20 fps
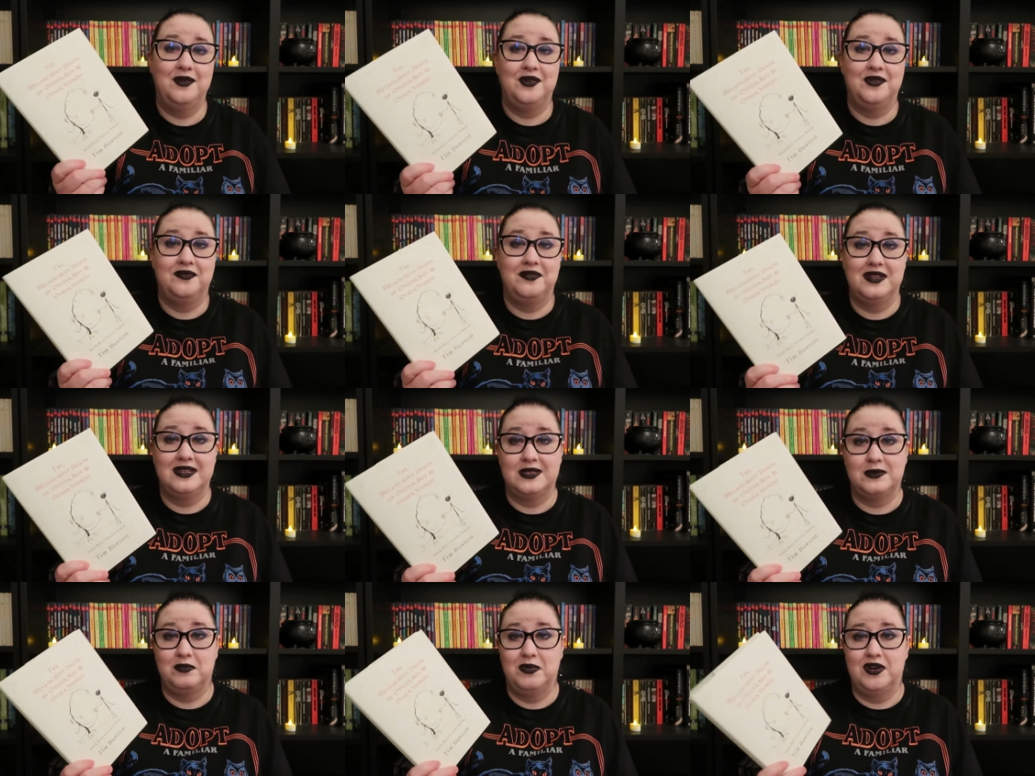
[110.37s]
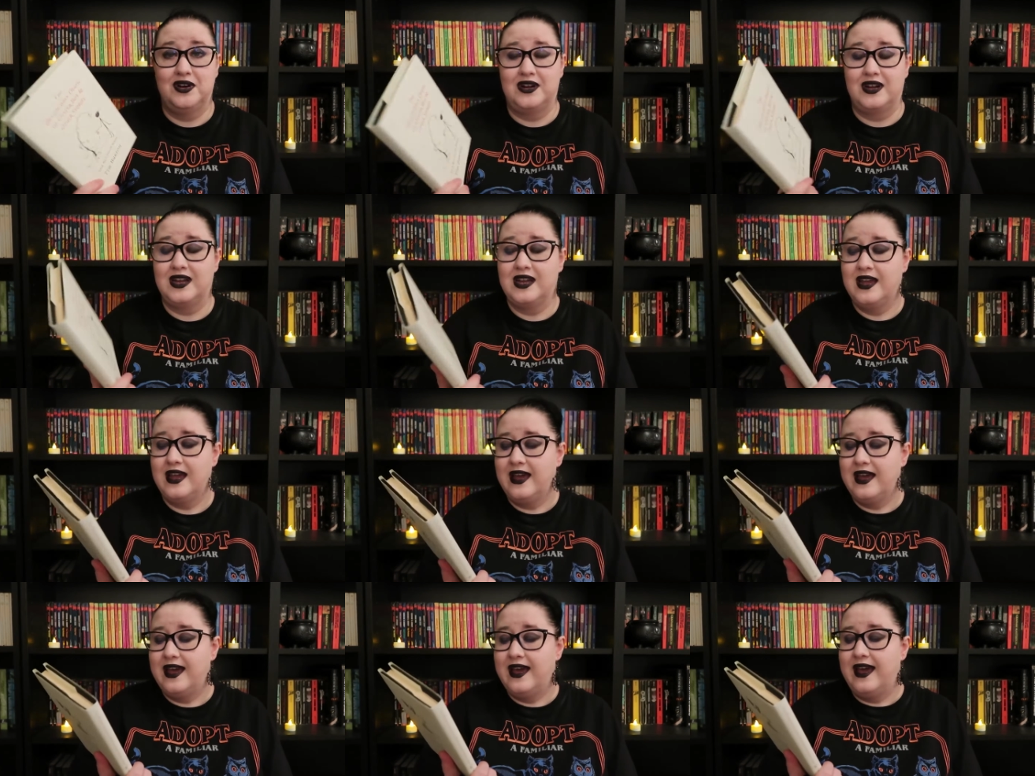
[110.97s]
out of this book.
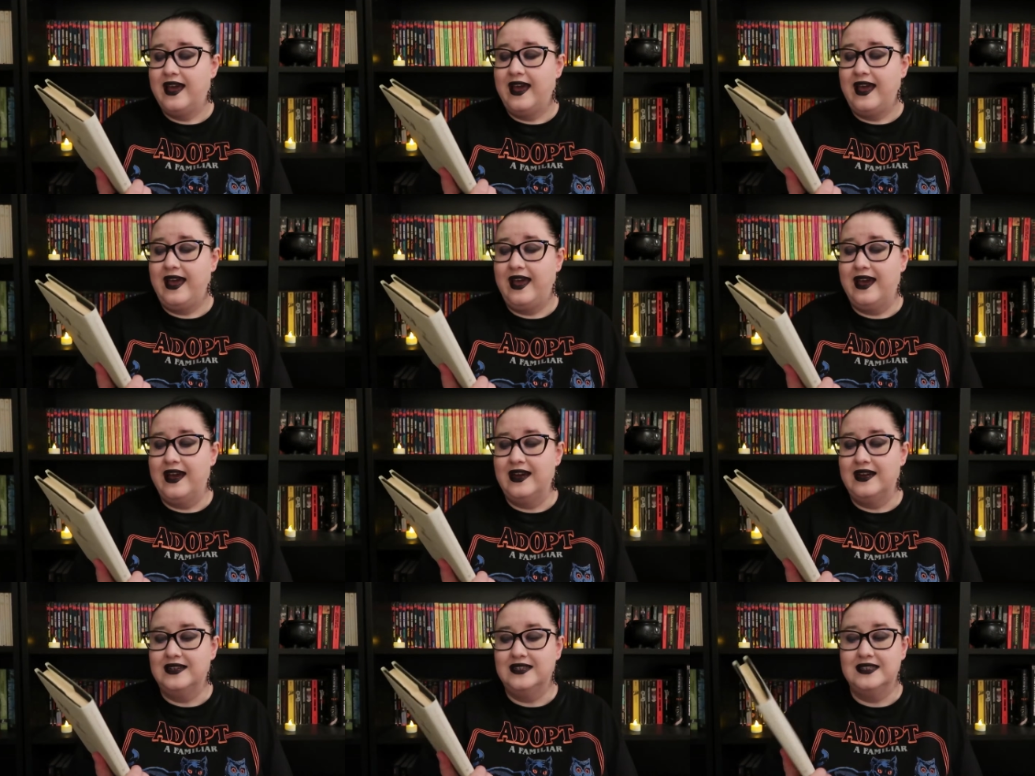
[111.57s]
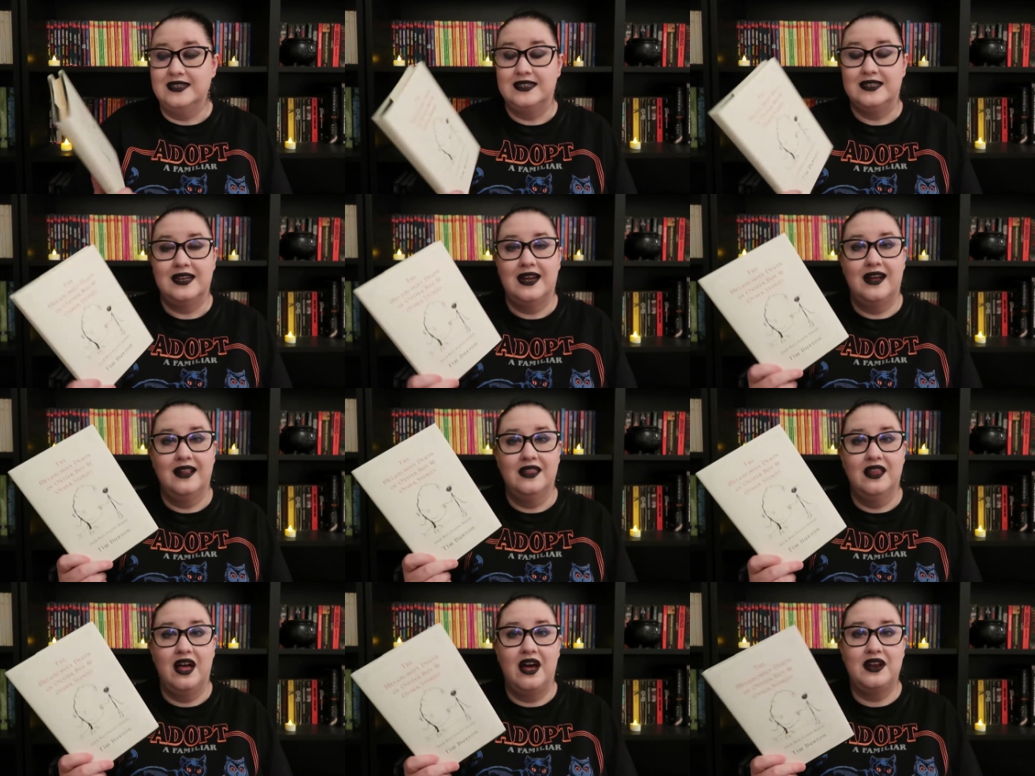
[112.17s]
And
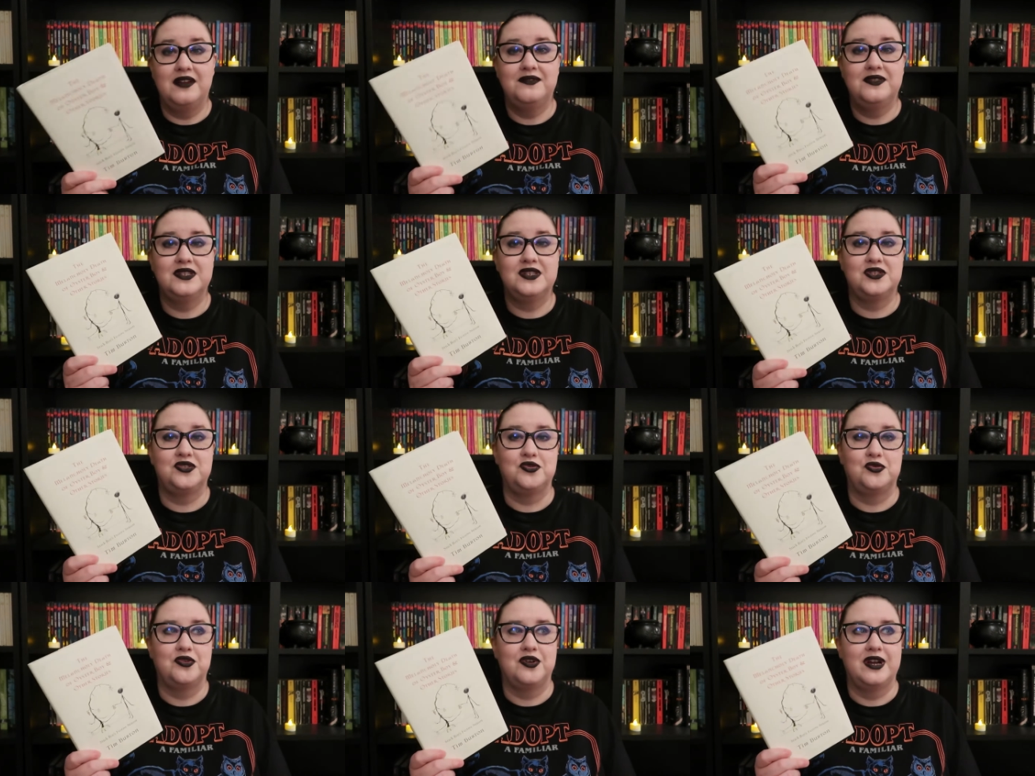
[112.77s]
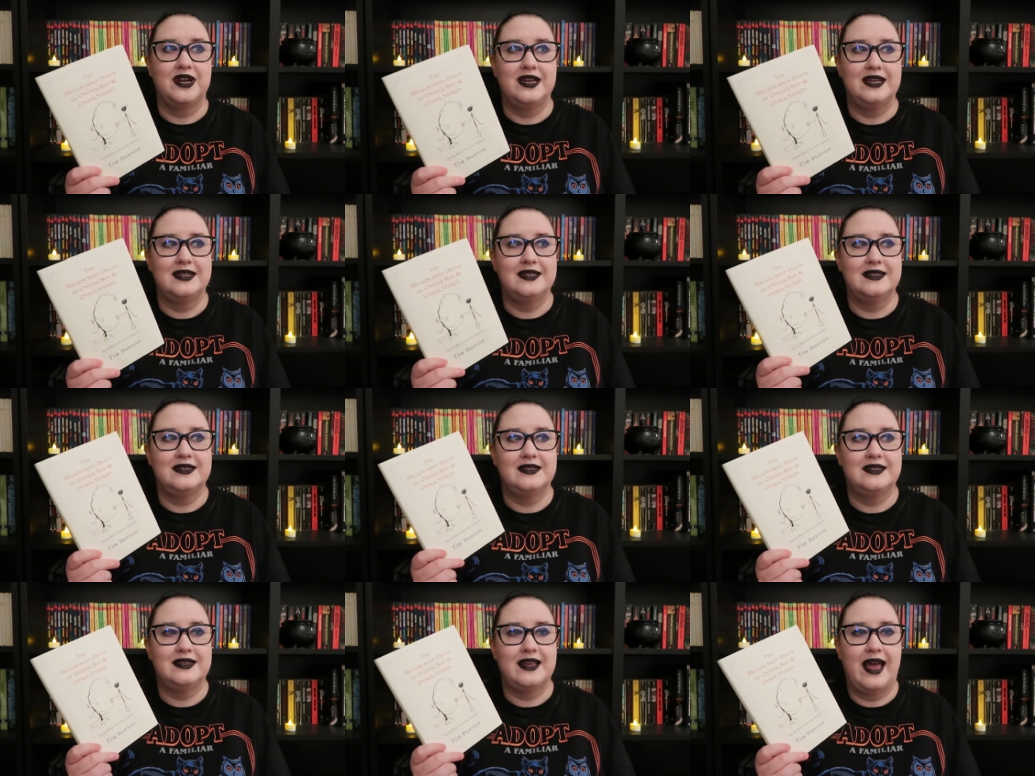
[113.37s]
a lot of the
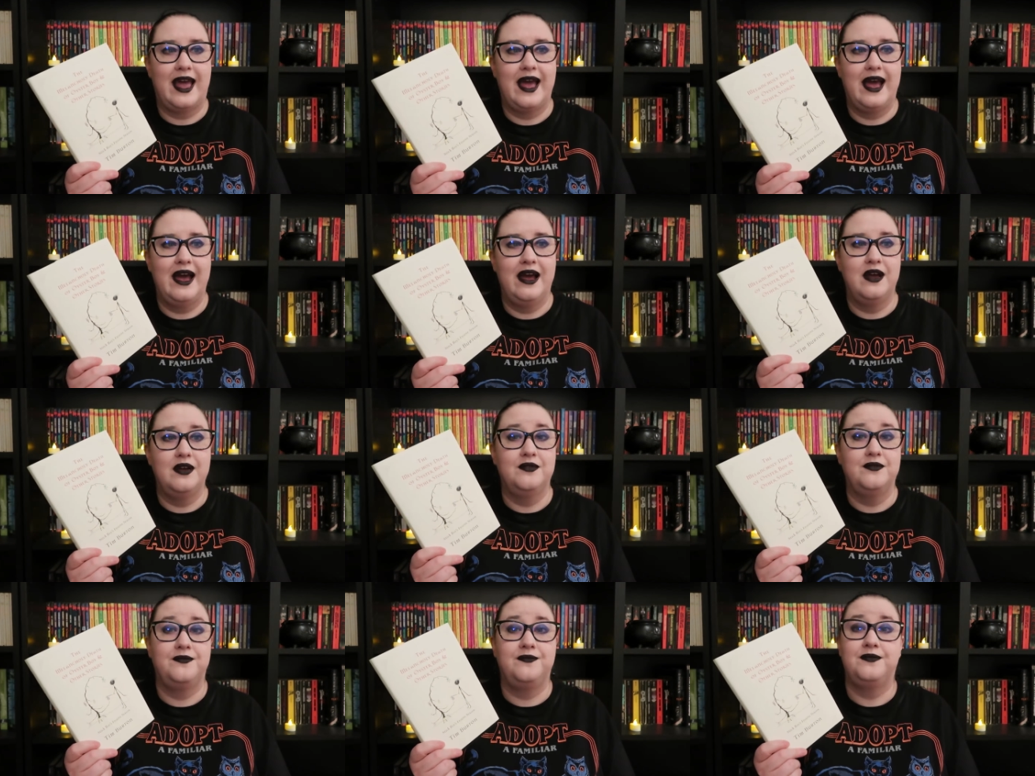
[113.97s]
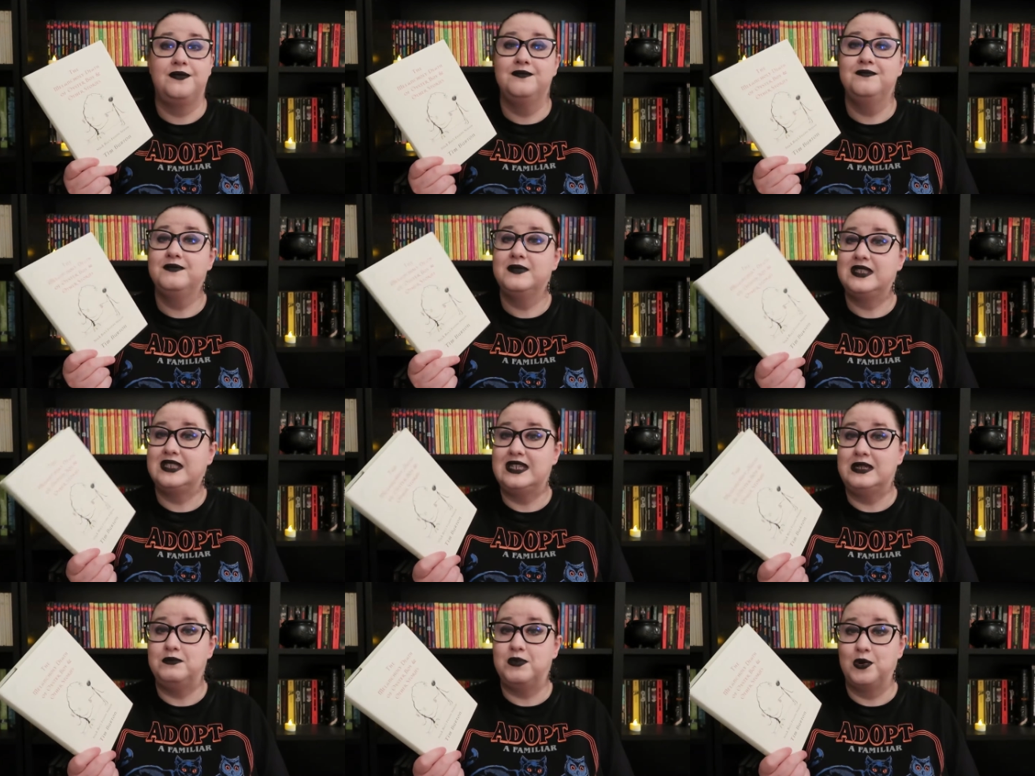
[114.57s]
stories have
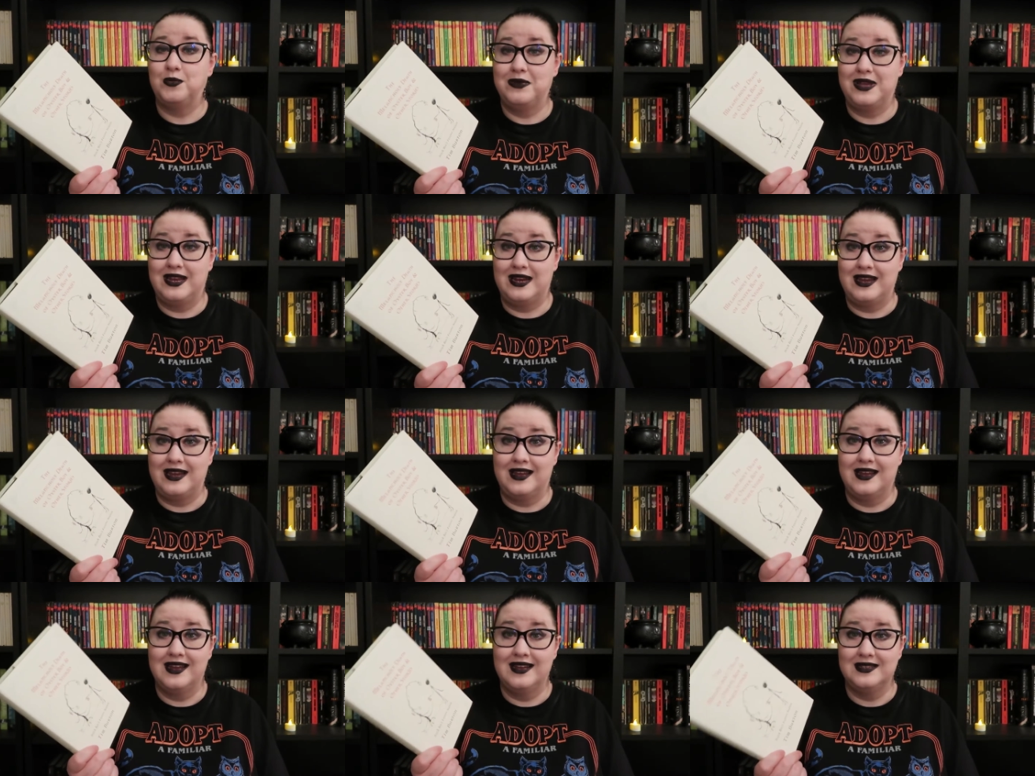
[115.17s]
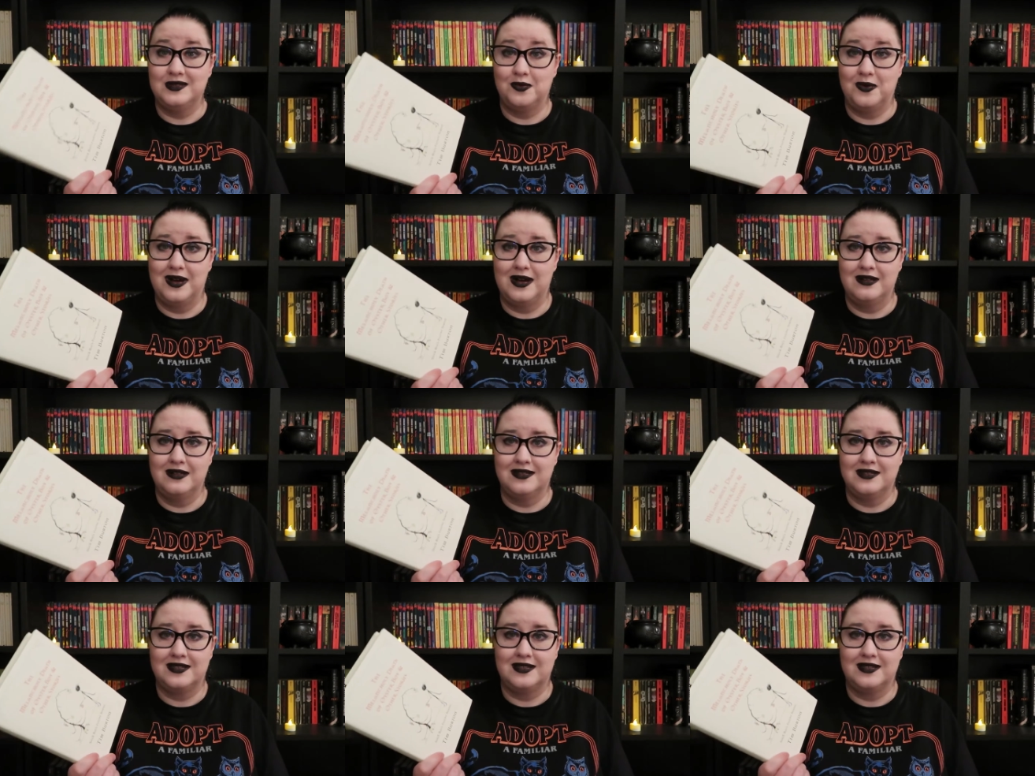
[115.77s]
deeper meaning as well.